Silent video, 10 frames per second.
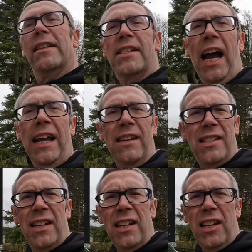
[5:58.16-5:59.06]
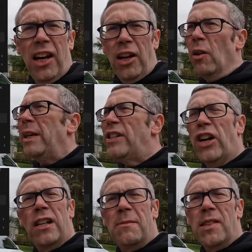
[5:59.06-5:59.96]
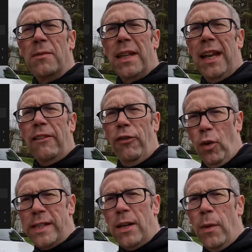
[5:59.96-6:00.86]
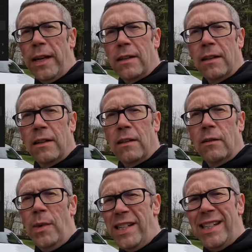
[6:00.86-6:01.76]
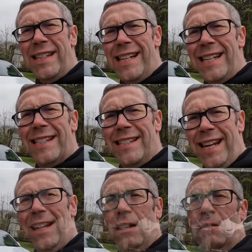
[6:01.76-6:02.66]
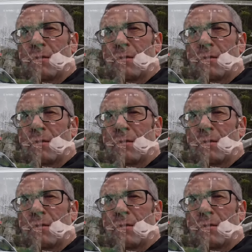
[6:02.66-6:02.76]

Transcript: the tires, and only charge me something like 40 quid, which is a decent deal.